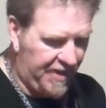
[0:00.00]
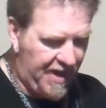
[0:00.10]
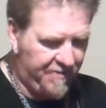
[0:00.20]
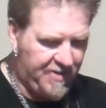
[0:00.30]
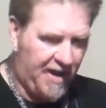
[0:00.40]
they
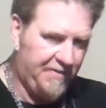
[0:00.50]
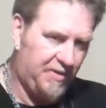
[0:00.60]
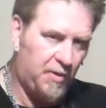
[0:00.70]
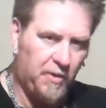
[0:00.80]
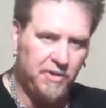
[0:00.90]
have kind of a
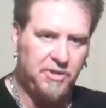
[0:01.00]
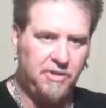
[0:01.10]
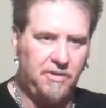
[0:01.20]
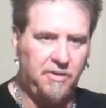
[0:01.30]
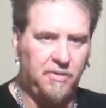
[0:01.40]

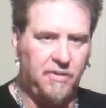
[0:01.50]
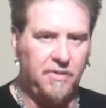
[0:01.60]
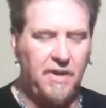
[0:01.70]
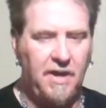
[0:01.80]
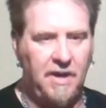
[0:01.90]
horseshoe,
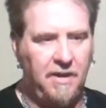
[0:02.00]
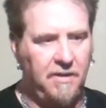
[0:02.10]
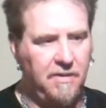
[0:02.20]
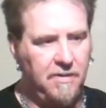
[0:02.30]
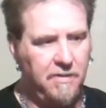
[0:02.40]
and
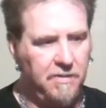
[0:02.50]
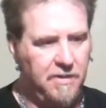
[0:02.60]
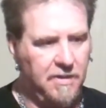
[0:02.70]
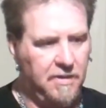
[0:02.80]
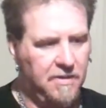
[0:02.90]

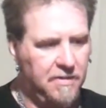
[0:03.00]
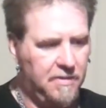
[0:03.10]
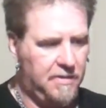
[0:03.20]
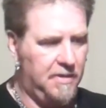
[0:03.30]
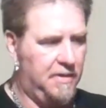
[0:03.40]
the
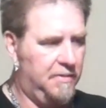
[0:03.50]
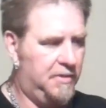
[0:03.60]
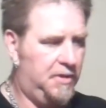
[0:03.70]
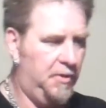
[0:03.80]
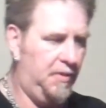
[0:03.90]

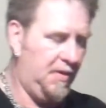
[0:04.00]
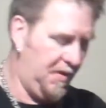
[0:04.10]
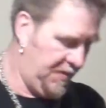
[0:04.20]
tuning or